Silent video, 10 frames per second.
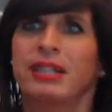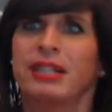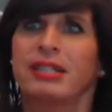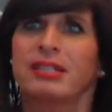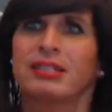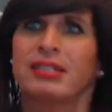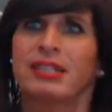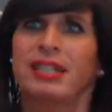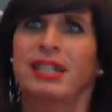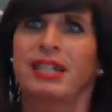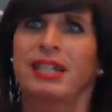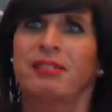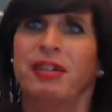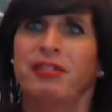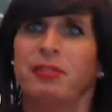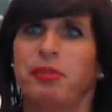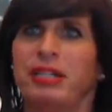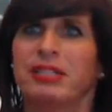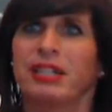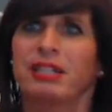because
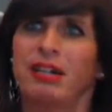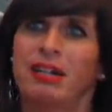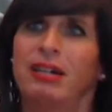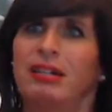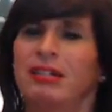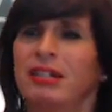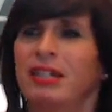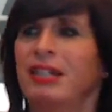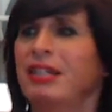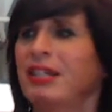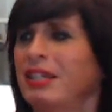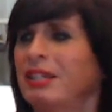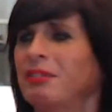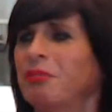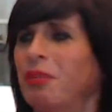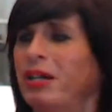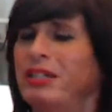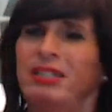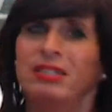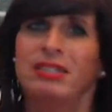everybody's like ah why
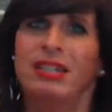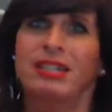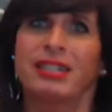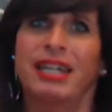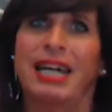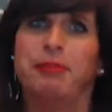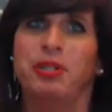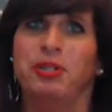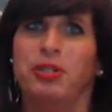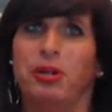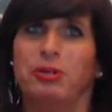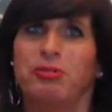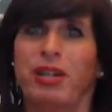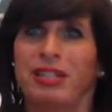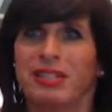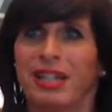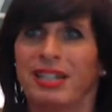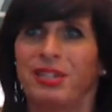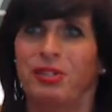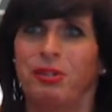didn't you stick the camera in Joe's face like
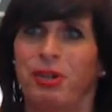you do